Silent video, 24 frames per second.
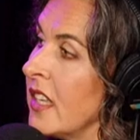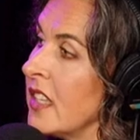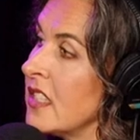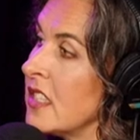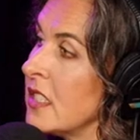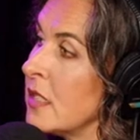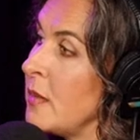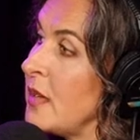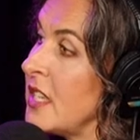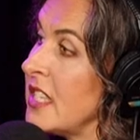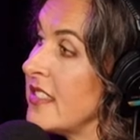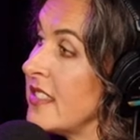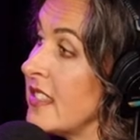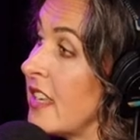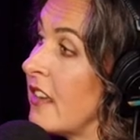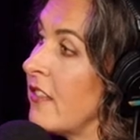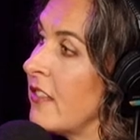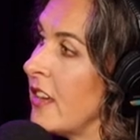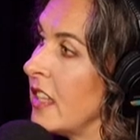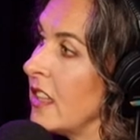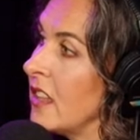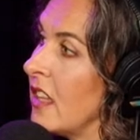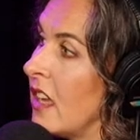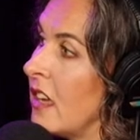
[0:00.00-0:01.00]
kids to be
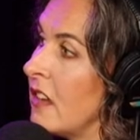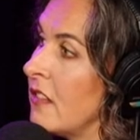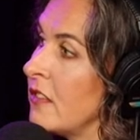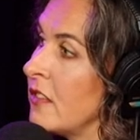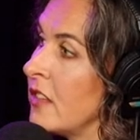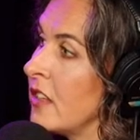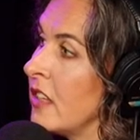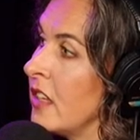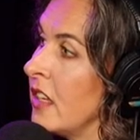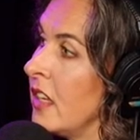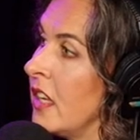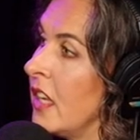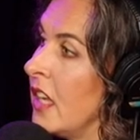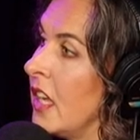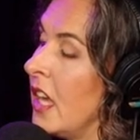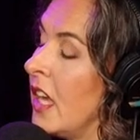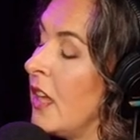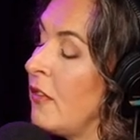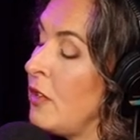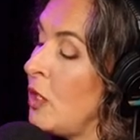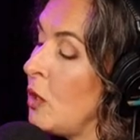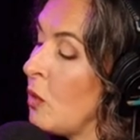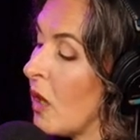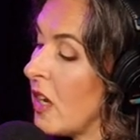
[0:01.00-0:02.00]
safe and loved
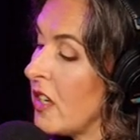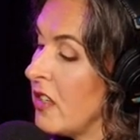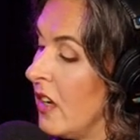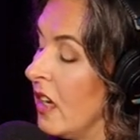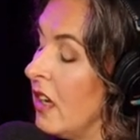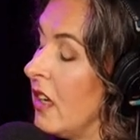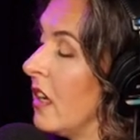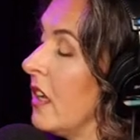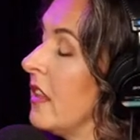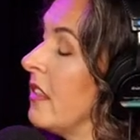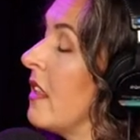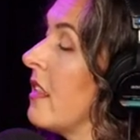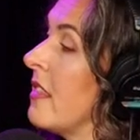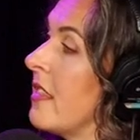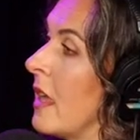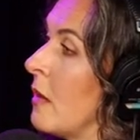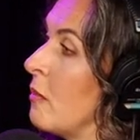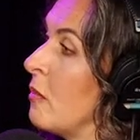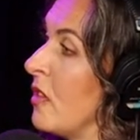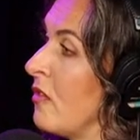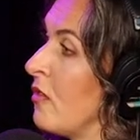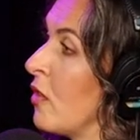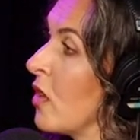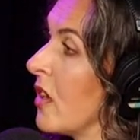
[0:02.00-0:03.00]
if you are not on the
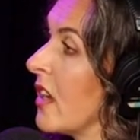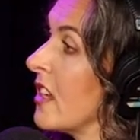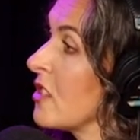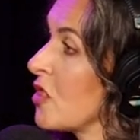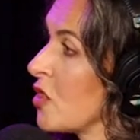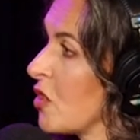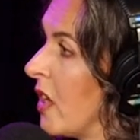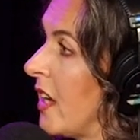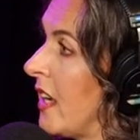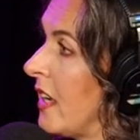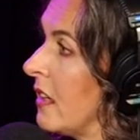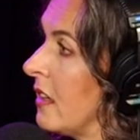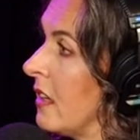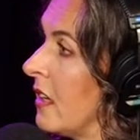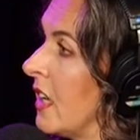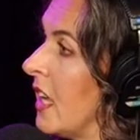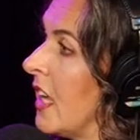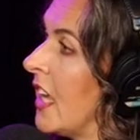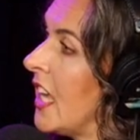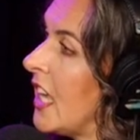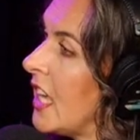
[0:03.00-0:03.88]
them before us train.